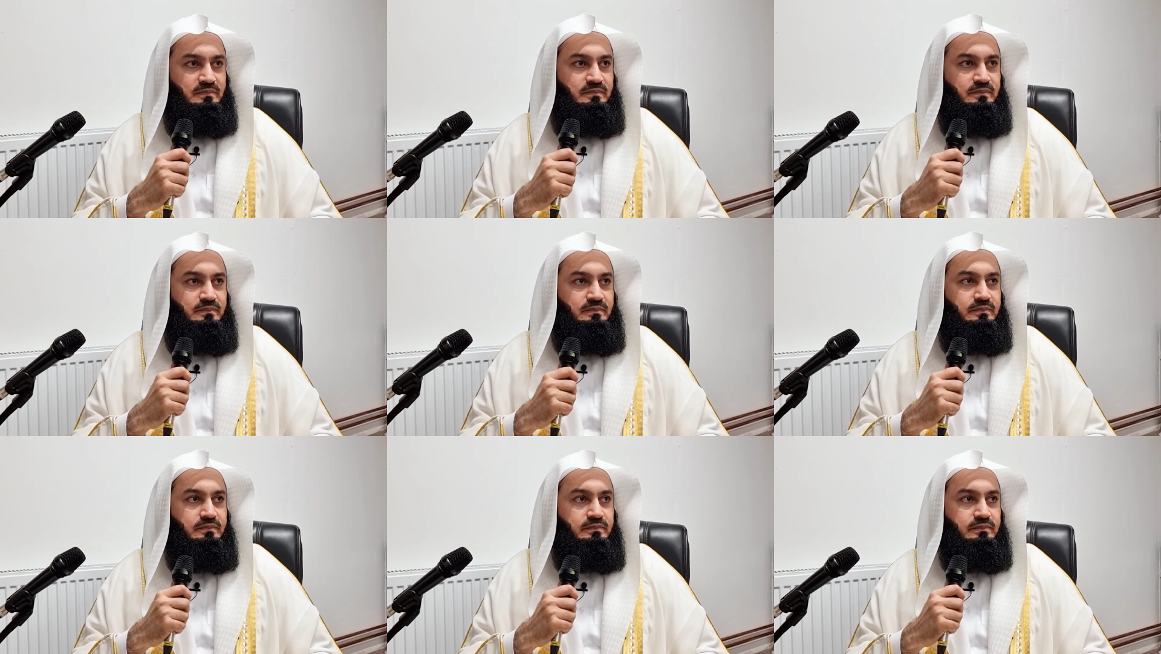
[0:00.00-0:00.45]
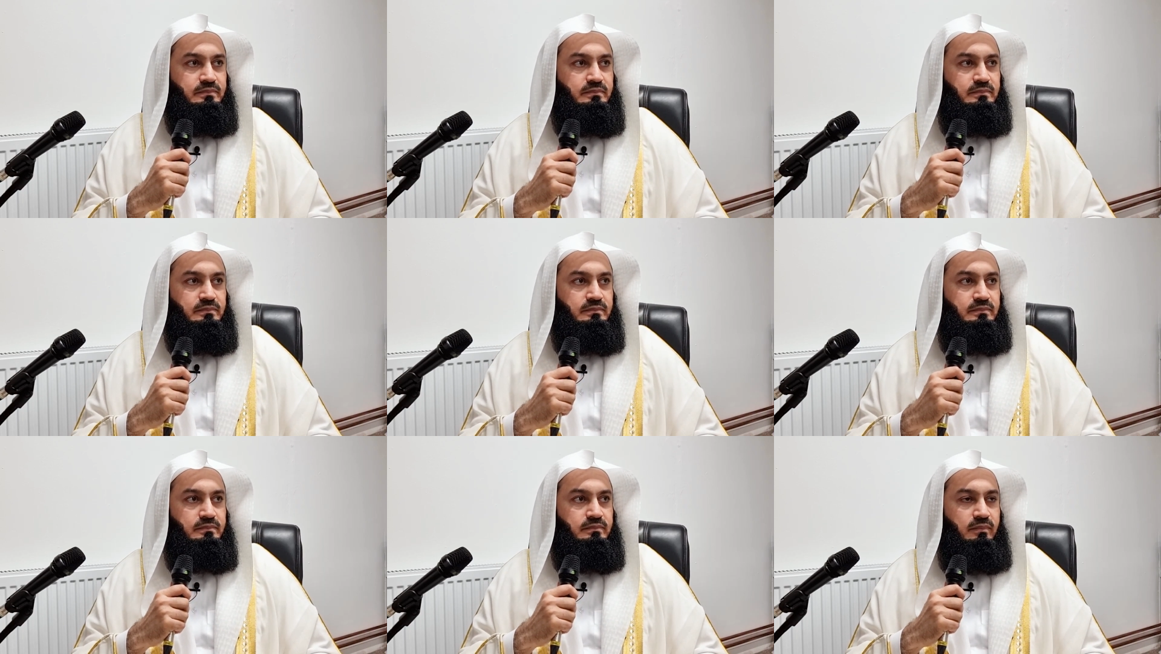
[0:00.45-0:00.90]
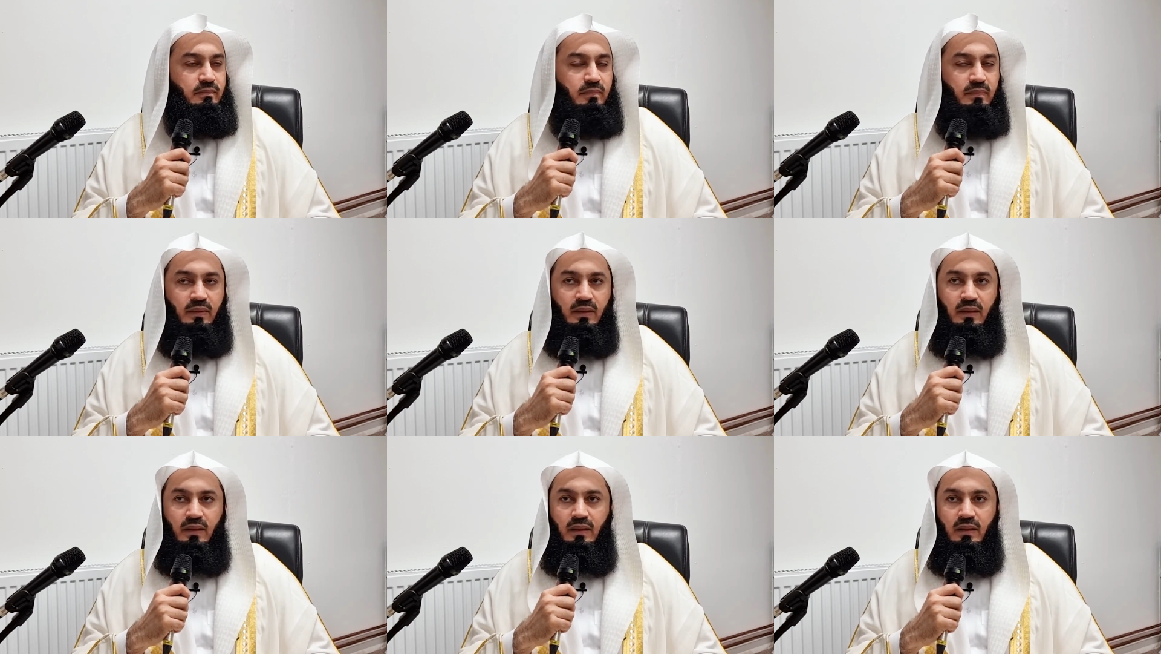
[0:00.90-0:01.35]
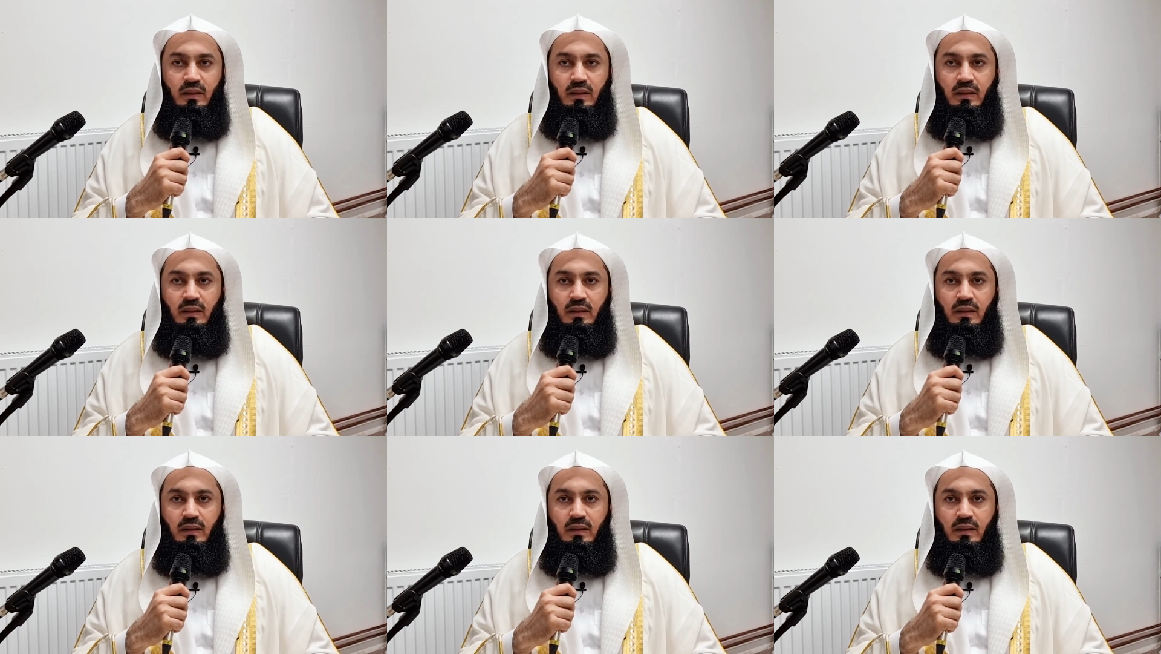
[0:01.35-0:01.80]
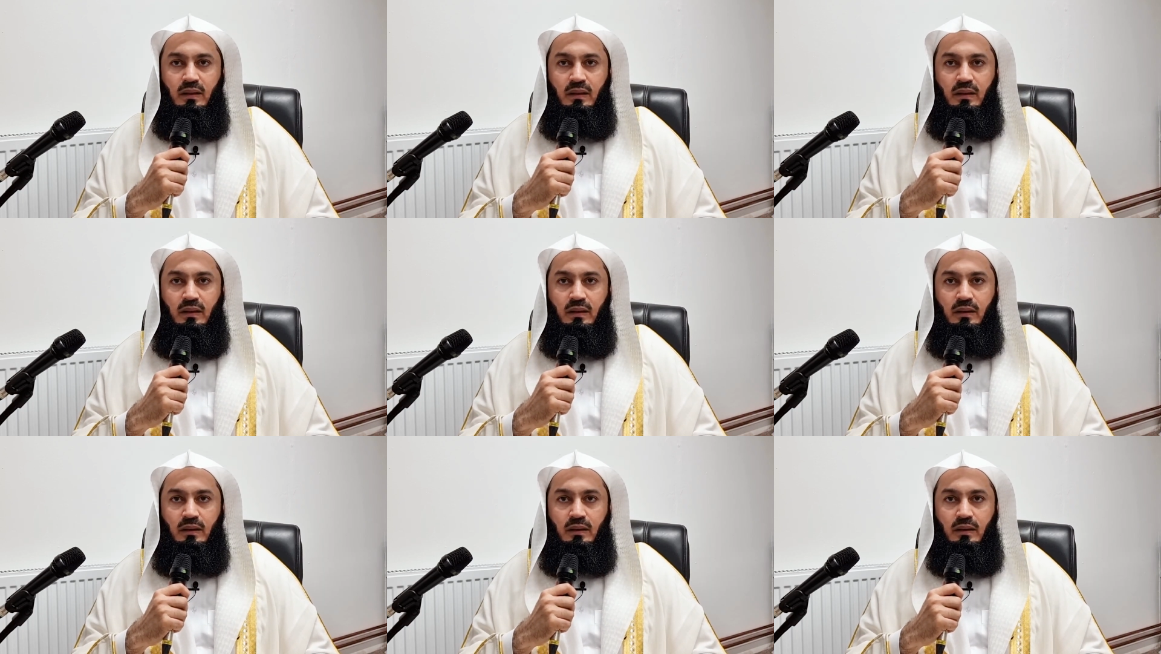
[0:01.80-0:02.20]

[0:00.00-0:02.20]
Nobody speaks.